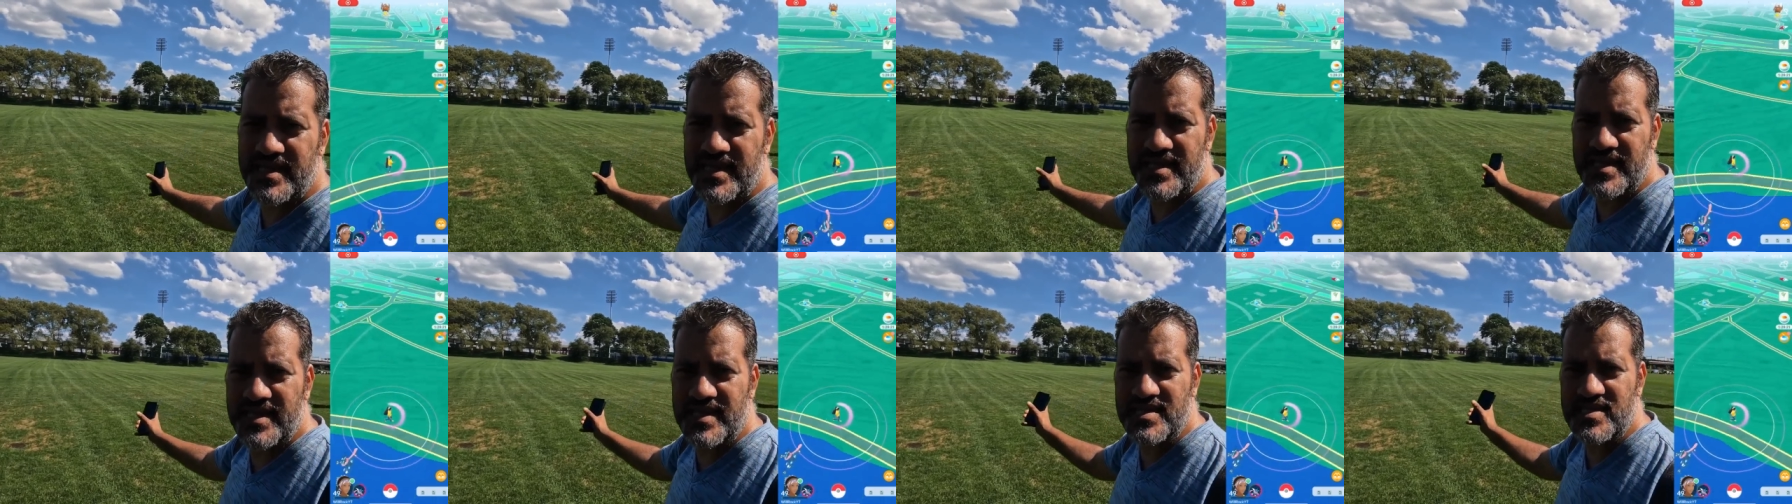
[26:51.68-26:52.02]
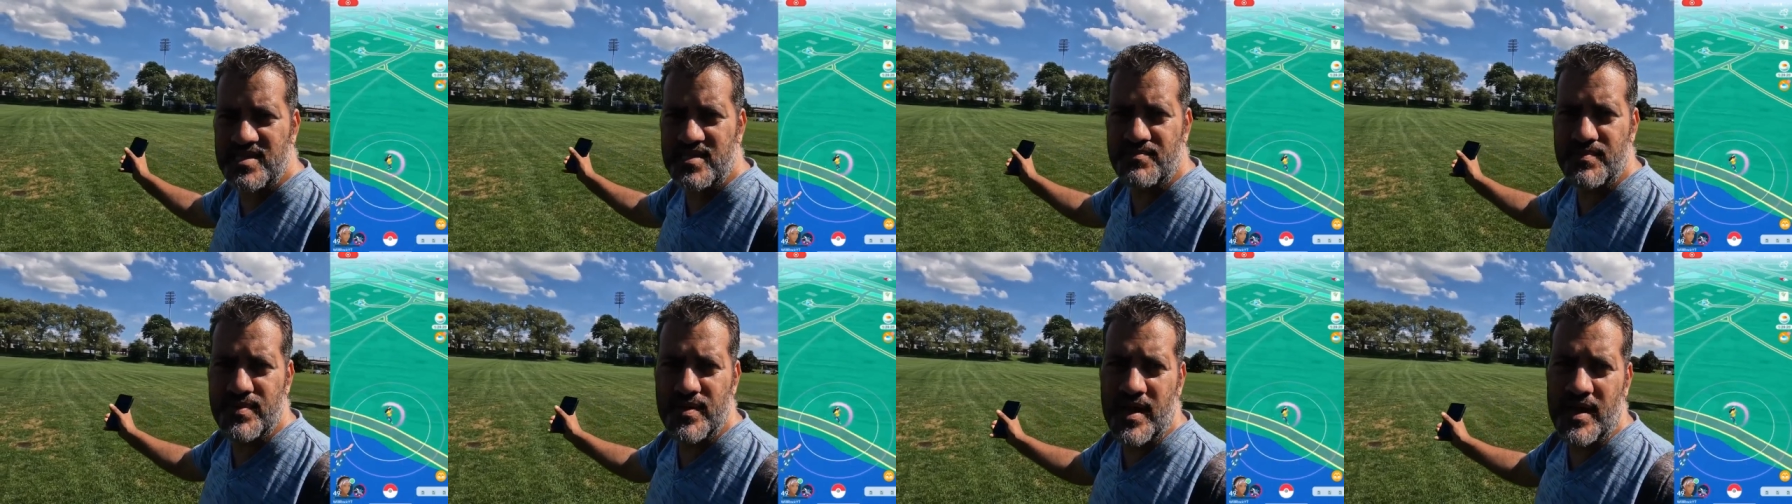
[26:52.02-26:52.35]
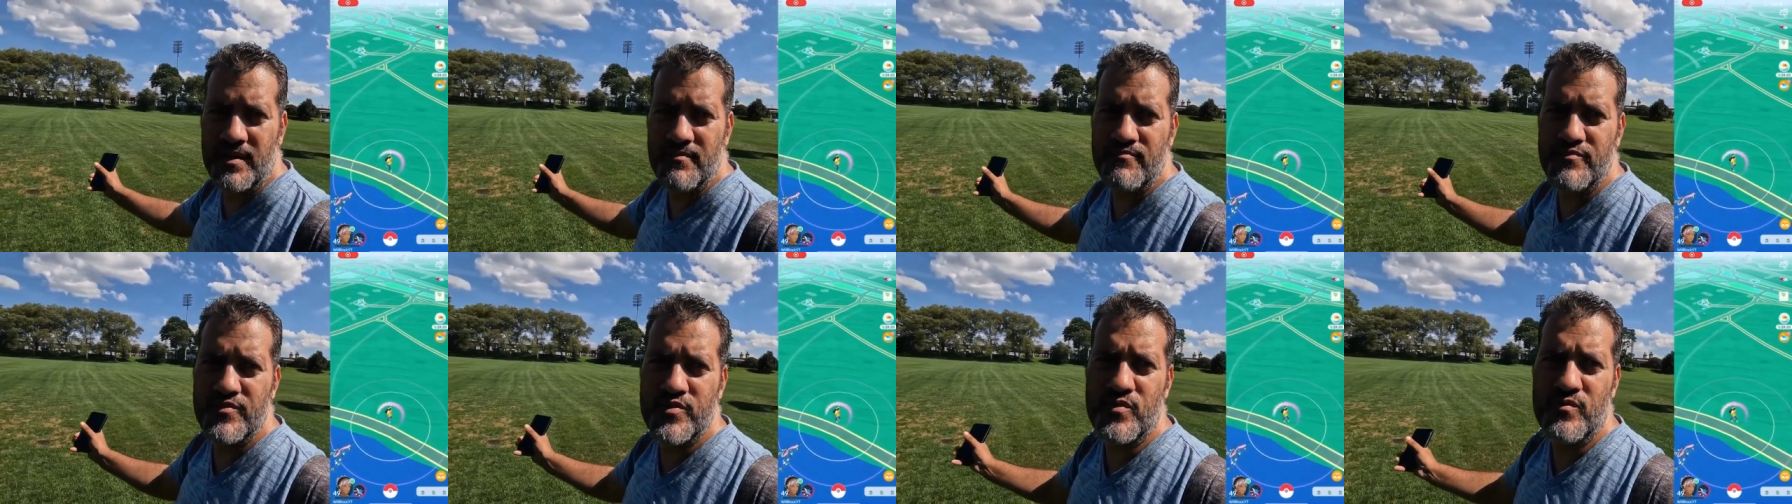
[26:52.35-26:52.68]
second. That's the,
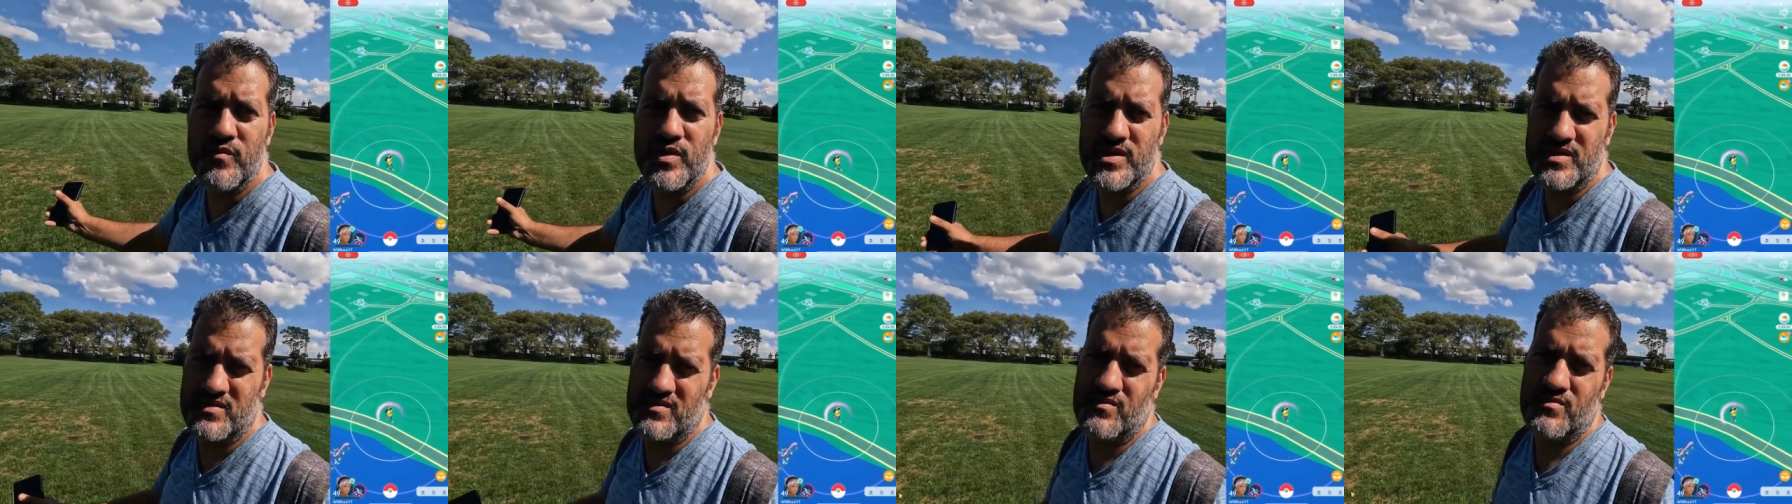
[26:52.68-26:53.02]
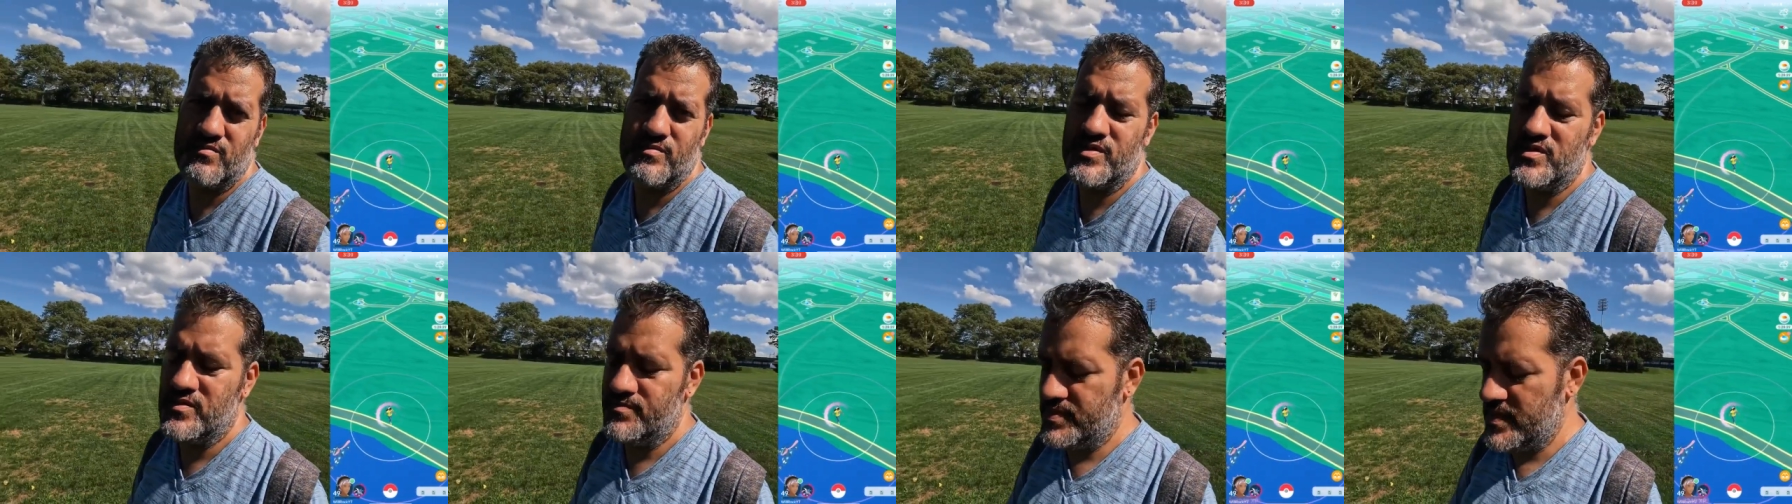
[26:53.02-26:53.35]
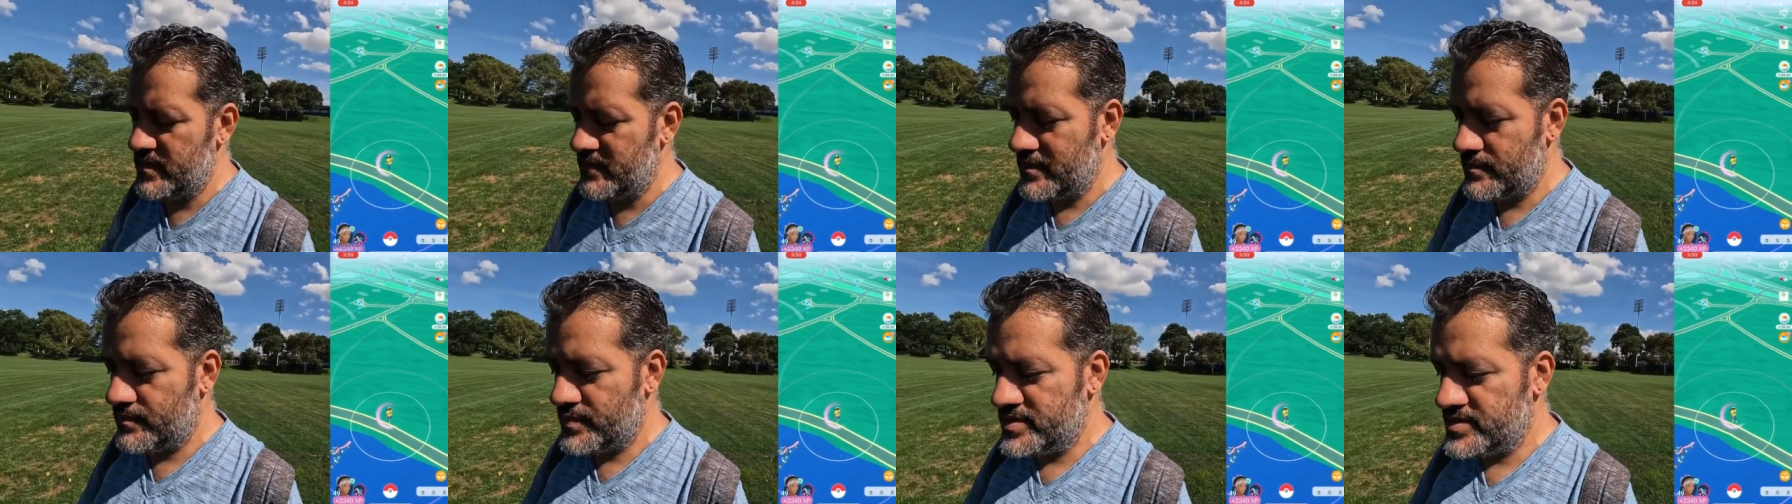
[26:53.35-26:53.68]
I'm sure what's gonna be the
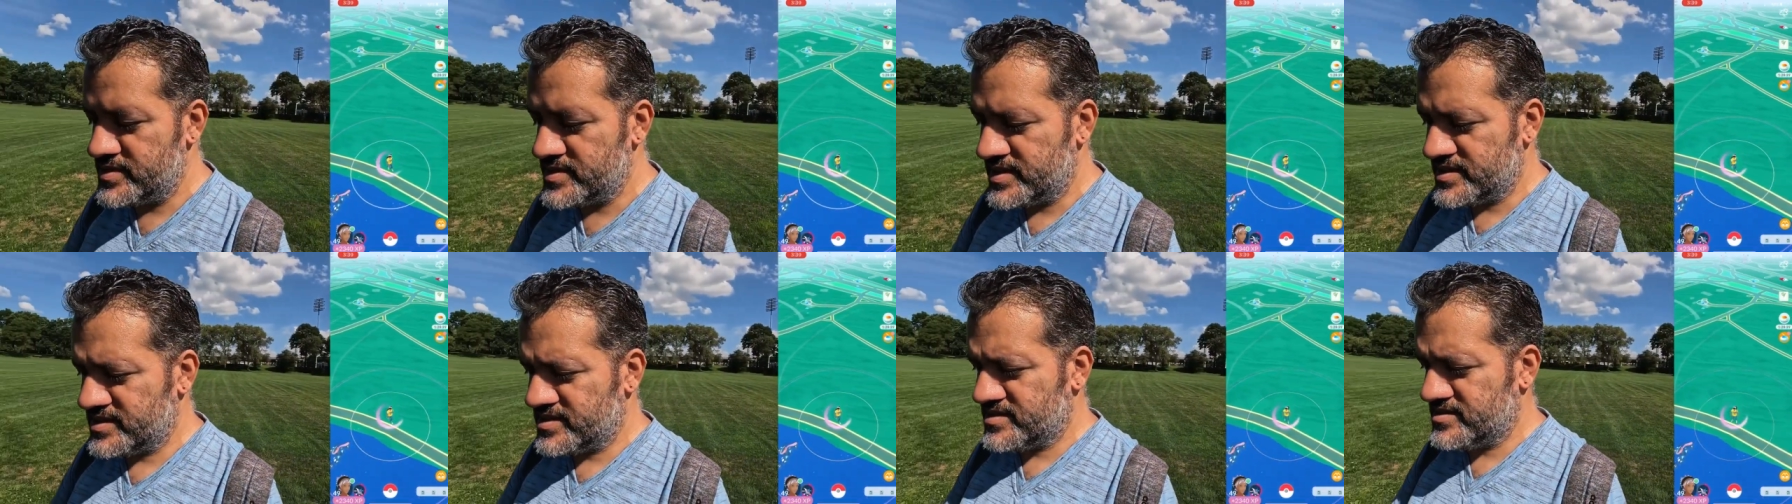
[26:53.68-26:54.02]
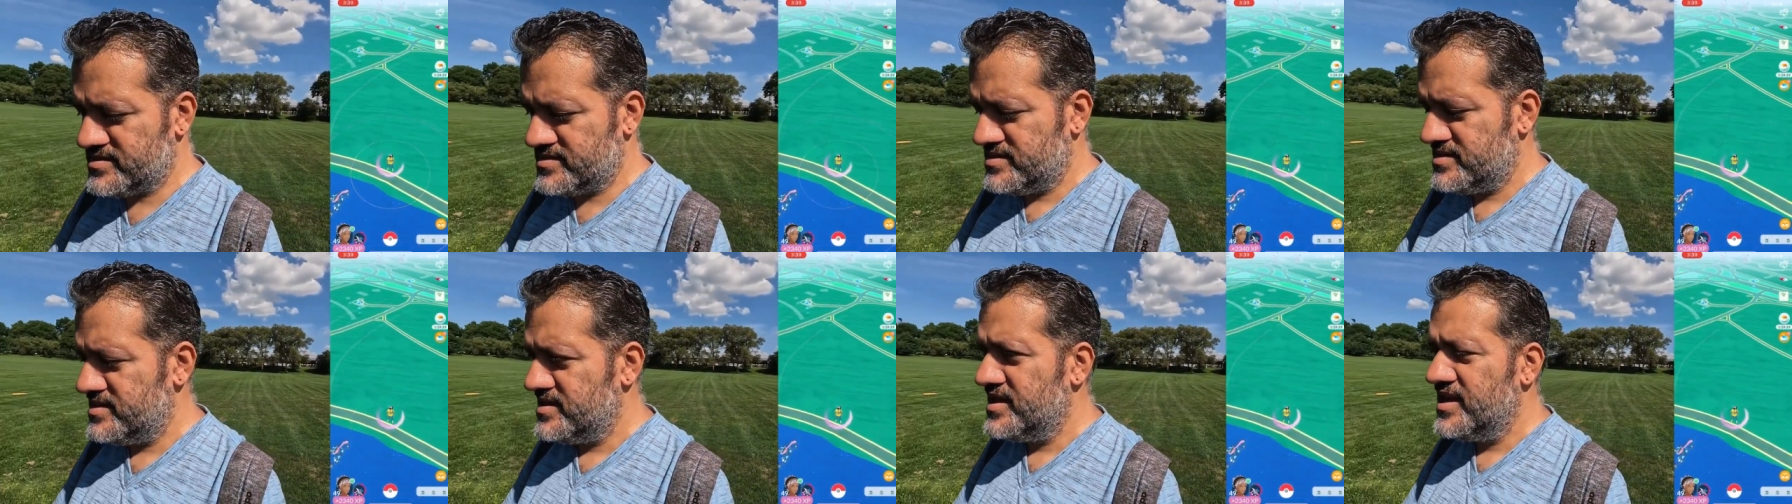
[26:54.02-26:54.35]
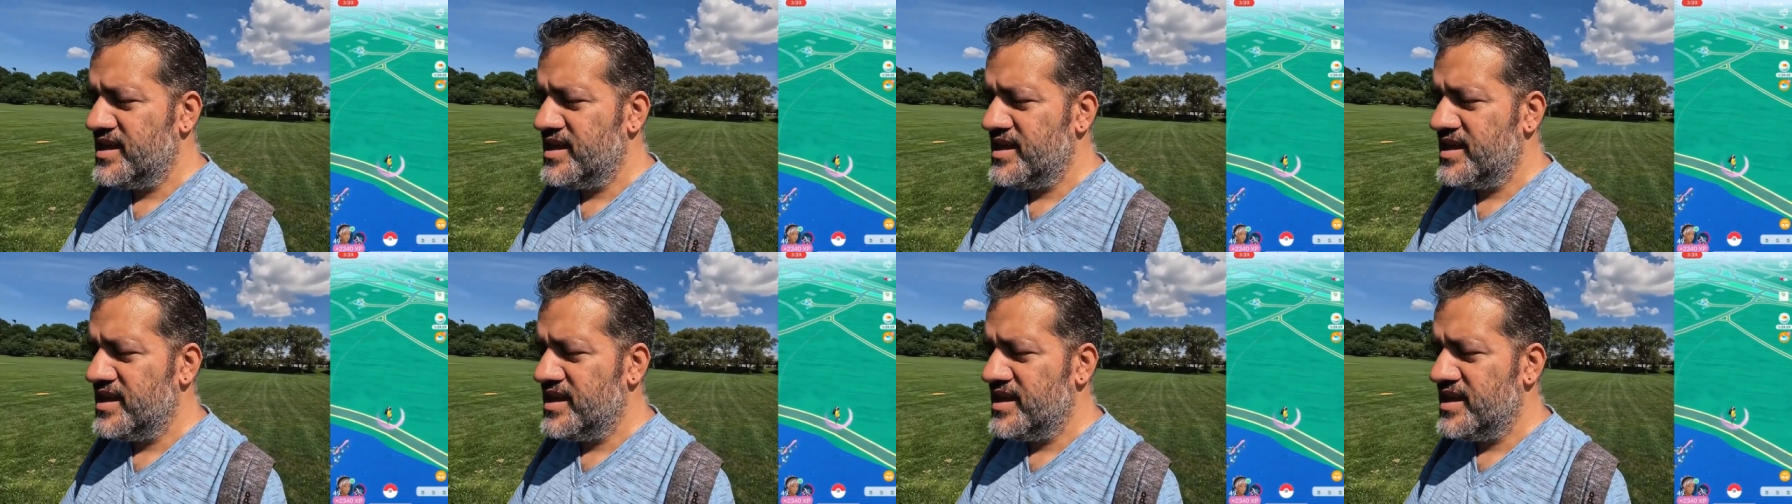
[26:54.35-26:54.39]
PvP section.